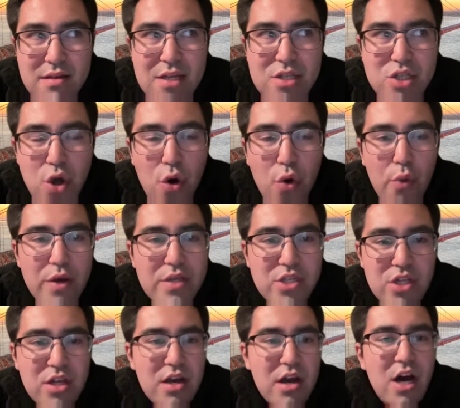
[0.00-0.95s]
he's
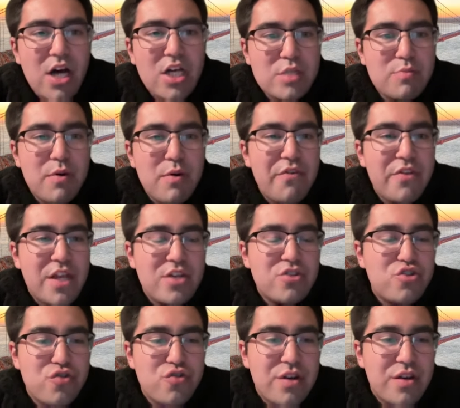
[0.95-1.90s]
always on the cusp of an
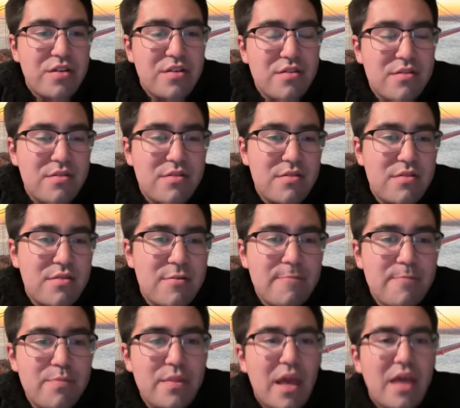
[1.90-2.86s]
injury
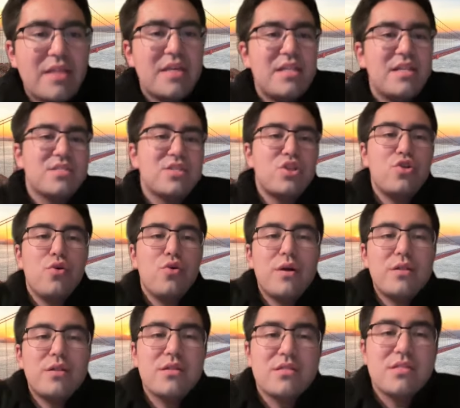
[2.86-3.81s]
and he doesn't know
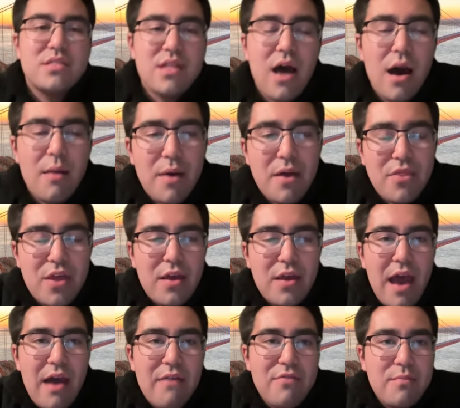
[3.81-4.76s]
when to stop. I
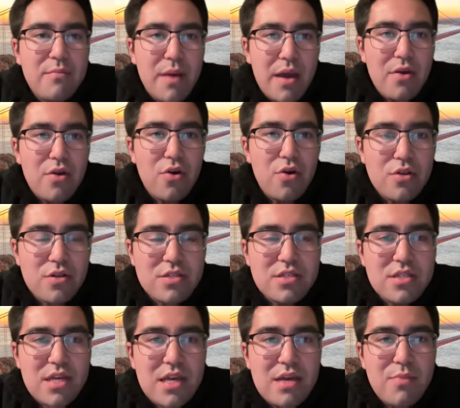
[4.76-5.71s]
think having Becker on
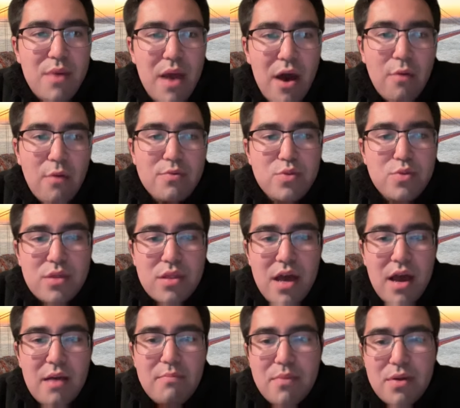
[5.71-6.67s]
his team helps with
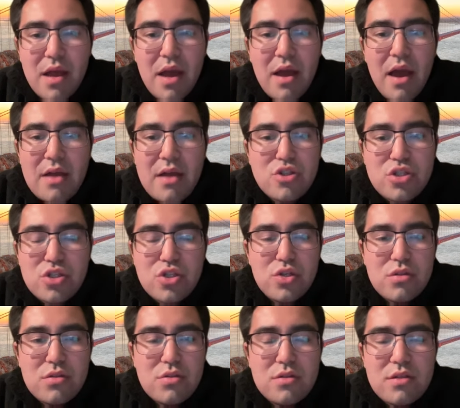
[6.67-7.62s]
that, but I, I just
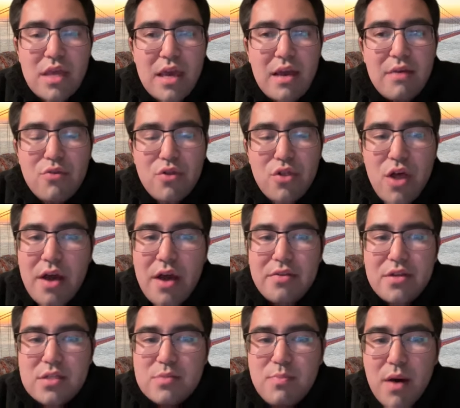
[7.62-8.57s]
can't
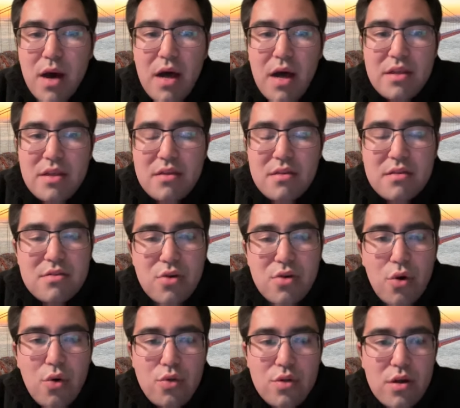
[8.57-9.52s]
rely on his body
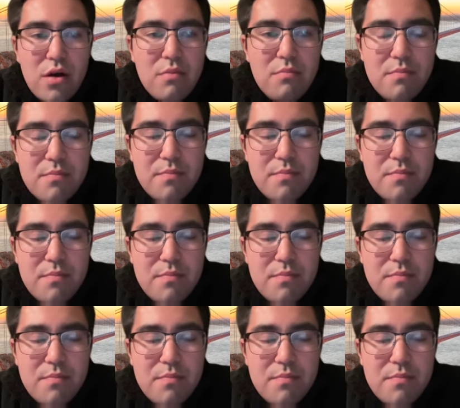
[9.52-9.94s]
to hold up.